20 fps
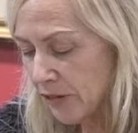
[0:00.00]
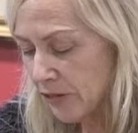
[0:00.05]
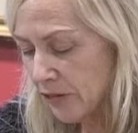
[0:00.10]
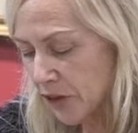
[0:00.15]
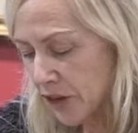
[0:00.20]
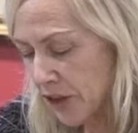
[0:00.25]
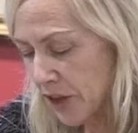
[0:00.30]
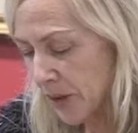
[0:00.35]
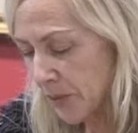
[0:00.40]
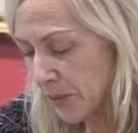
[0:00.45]

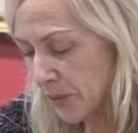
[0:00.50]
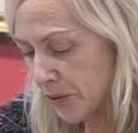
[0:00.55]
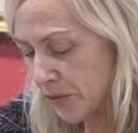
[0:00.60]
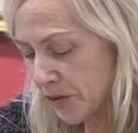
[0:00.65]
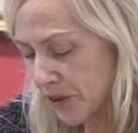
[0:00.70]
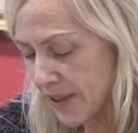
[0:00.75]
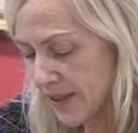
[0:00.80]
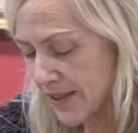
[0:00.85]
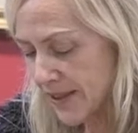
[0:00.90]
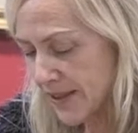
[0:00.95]
for a number of
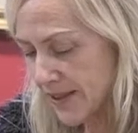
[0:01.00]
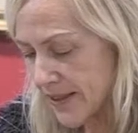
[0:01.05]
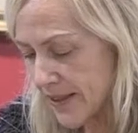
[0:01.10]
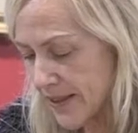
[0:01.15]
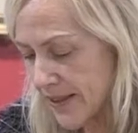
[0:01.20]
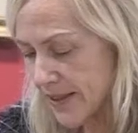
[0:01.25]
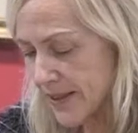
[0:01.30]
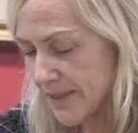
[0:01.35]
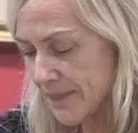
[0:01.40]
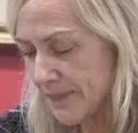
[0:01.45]

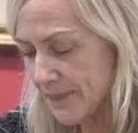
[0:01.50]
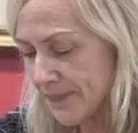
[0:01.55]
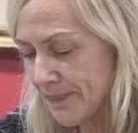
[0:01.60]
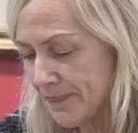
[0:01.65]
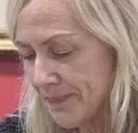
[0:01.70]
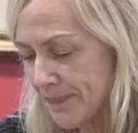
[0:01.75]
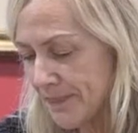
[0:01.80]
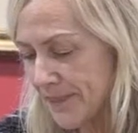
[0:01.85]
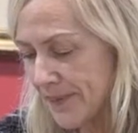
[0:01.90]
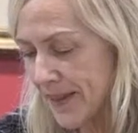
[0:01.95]
reasons,
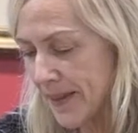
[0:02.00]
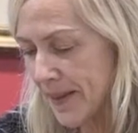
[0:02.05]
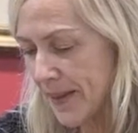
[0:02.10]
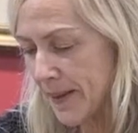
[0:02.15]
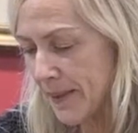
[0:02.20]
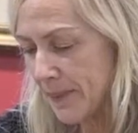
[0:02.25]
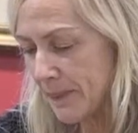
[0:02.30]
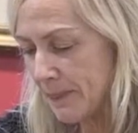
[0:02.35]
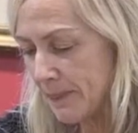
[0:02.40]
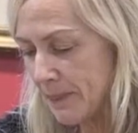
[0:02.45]

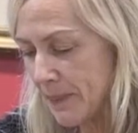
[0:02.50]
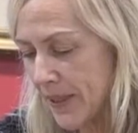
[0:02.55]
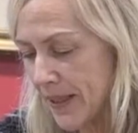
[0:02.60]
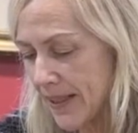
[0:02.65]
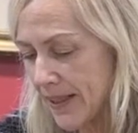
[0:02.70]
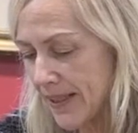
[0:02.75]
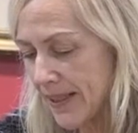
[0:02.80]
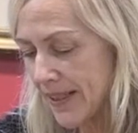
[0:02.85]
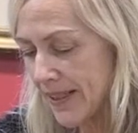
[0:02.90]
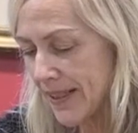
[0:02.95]
but
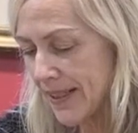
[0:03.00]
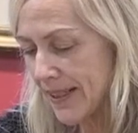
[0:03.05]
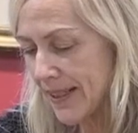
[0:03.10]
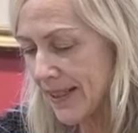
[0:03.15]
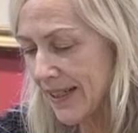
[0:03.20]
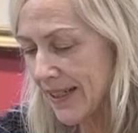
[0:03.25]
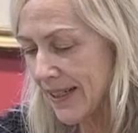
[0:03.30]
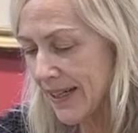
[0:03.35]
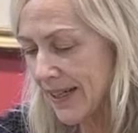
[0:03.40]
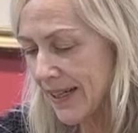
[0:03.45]

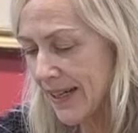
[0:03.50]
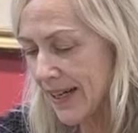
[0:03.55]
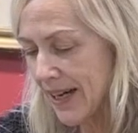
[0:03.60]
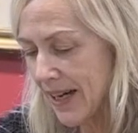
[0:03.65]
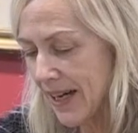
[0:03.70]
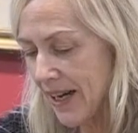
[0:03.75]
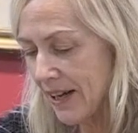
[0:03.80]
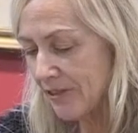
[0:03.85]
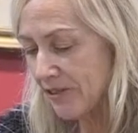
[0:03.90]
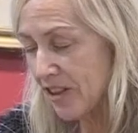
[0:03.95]

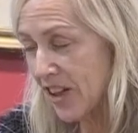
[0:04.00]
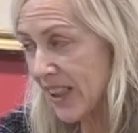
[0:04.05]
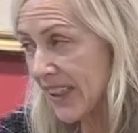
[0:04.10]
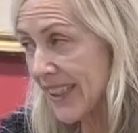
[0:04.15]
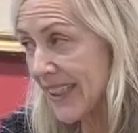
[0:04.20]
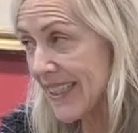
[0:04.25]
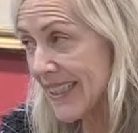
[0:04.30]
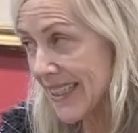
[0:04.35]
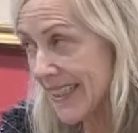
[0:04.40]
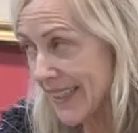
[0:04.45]
I
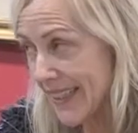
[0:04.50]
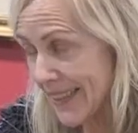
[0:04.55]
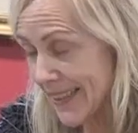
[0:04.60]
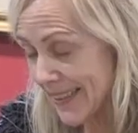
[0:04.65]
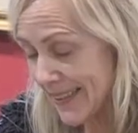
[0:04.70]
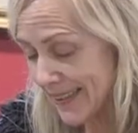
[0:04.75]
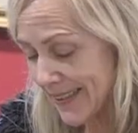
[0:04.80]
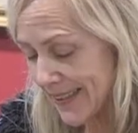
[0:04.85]
finally did it.